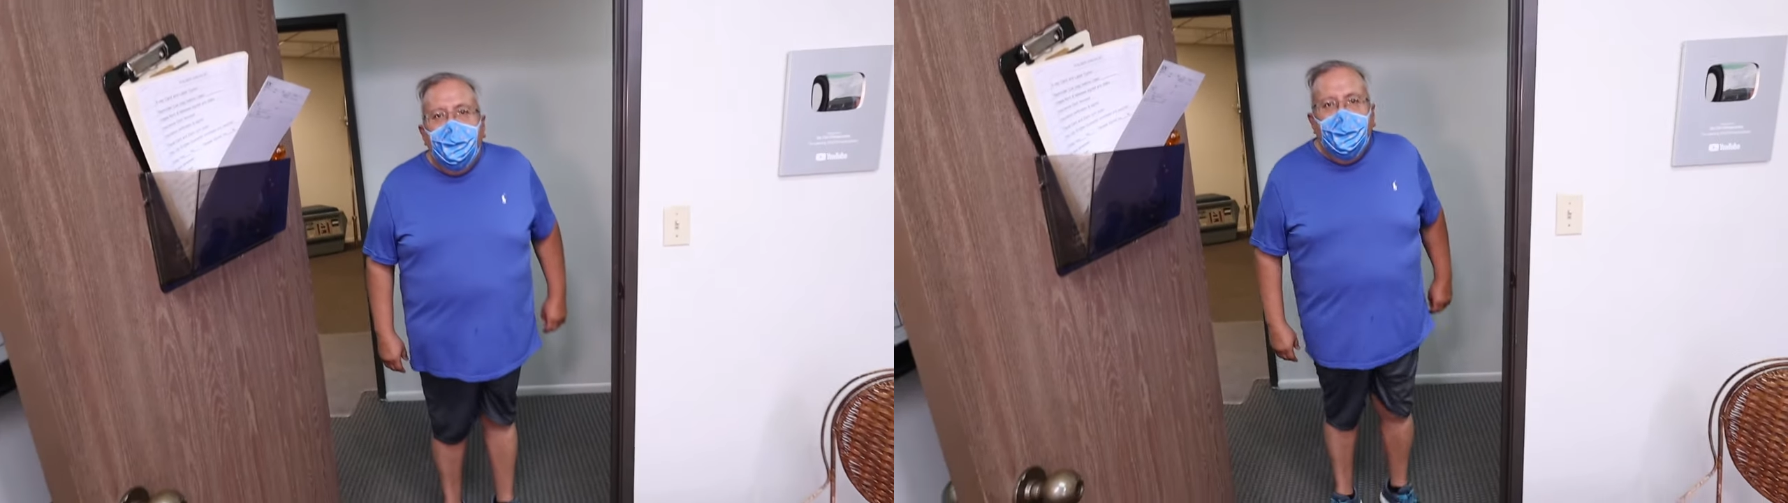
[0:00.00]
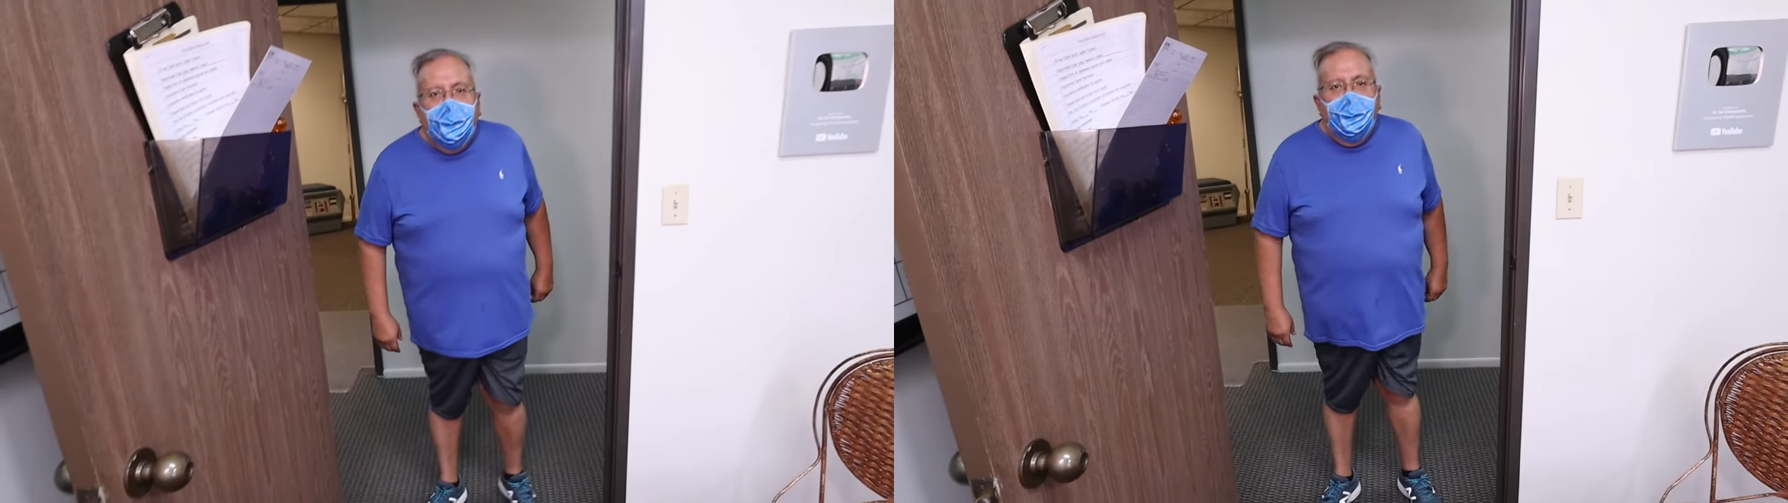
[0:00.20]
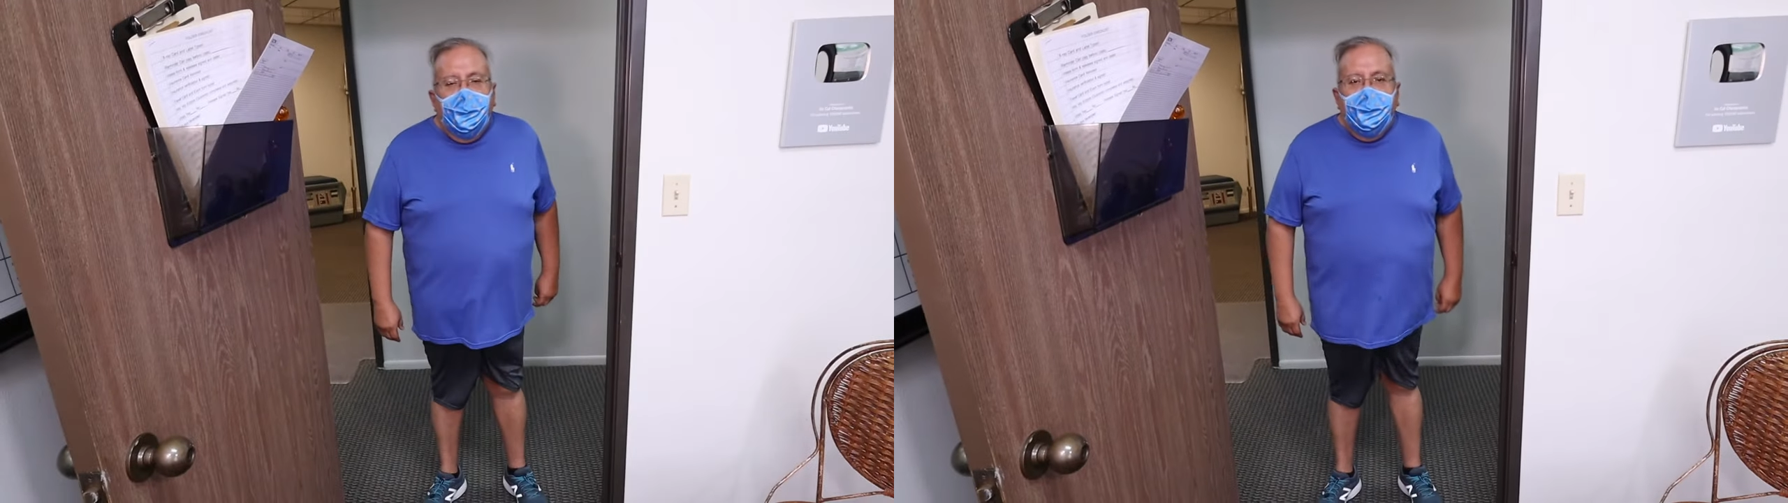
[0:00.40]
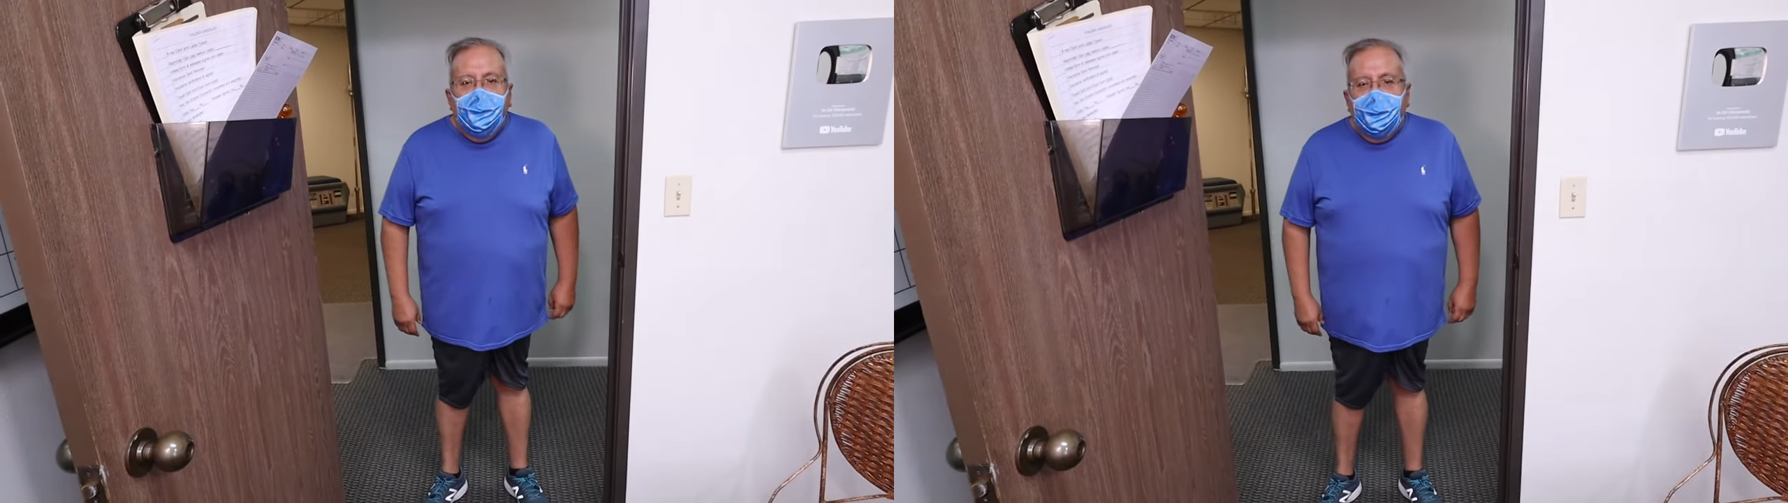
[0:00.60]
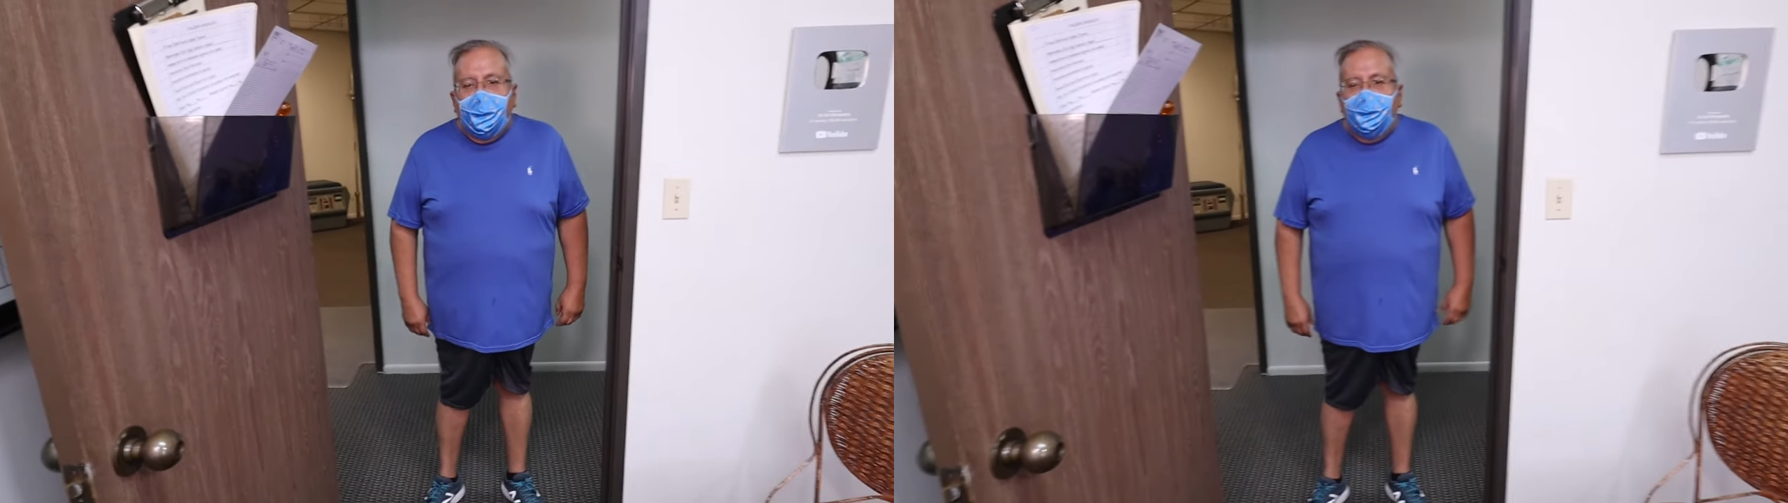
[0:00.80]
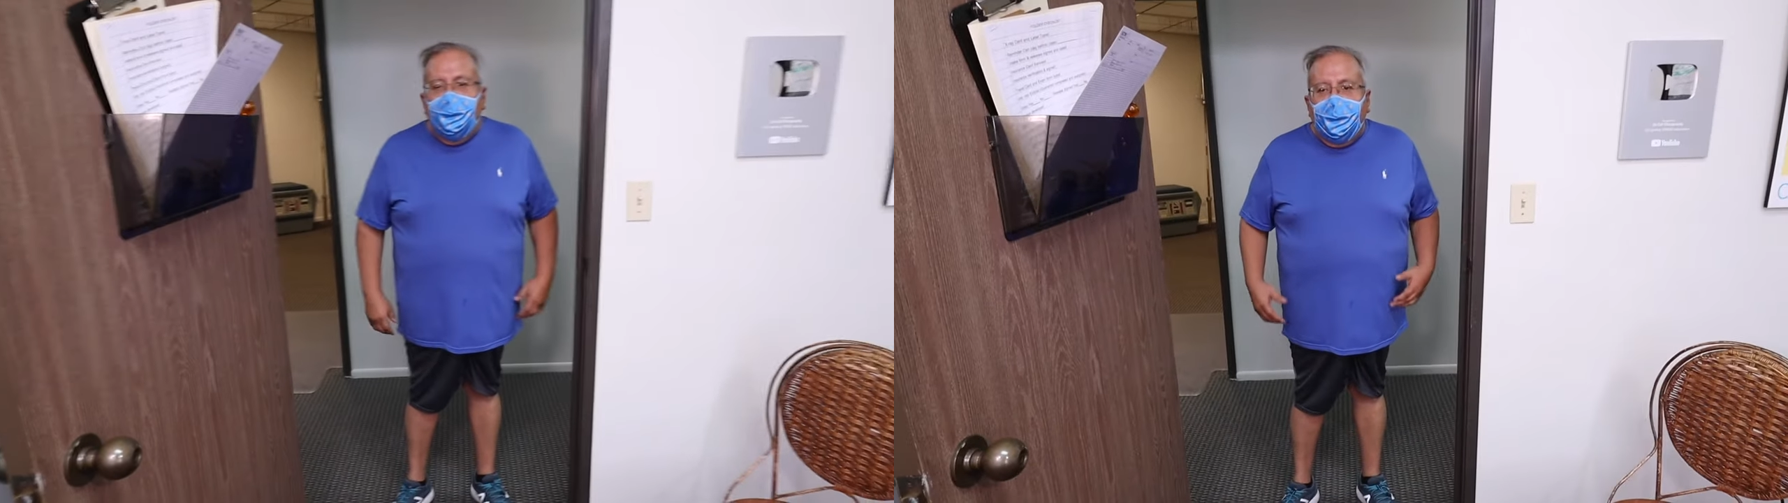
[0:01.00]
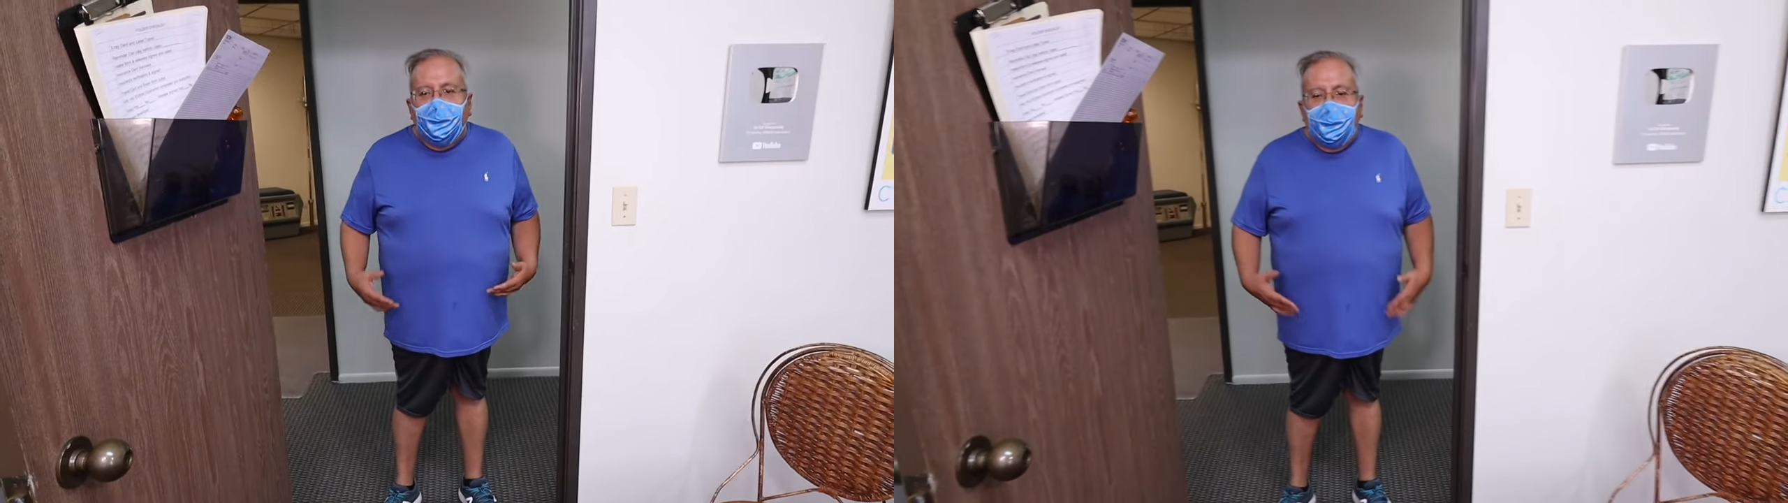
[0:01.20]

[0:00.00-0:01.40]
Okay. Like I feel like I'm